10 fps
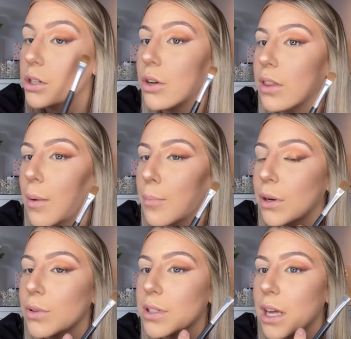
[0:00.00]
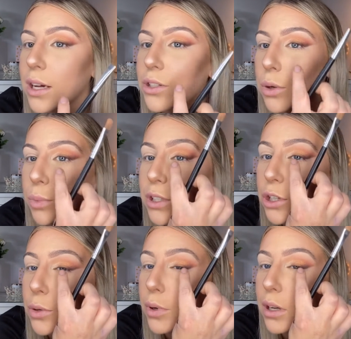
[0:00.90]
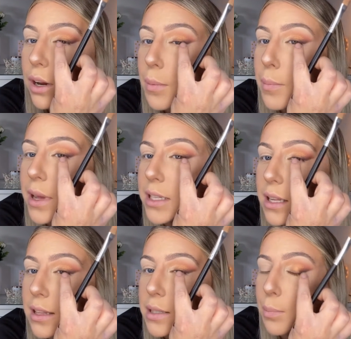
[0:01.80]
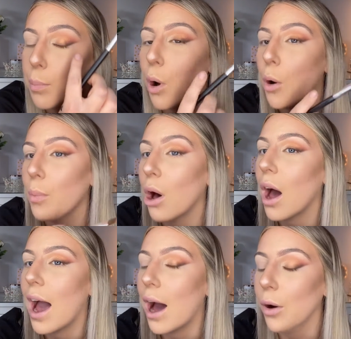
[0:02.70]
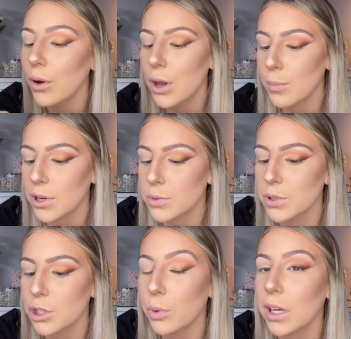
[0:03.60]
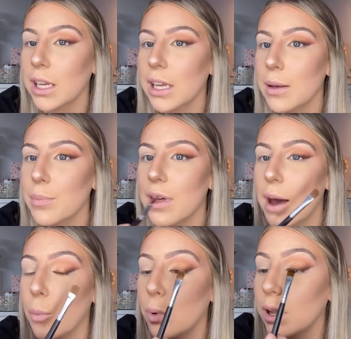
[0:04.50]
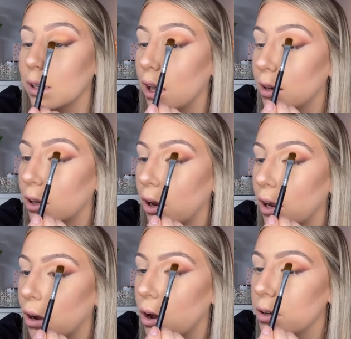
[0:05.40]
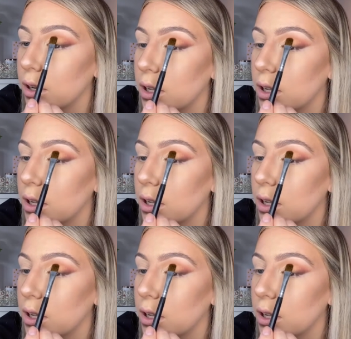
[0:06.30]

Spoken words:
to that middle section. We do want to kind of miss this bottom part out because we do want to keep that wing liner going on,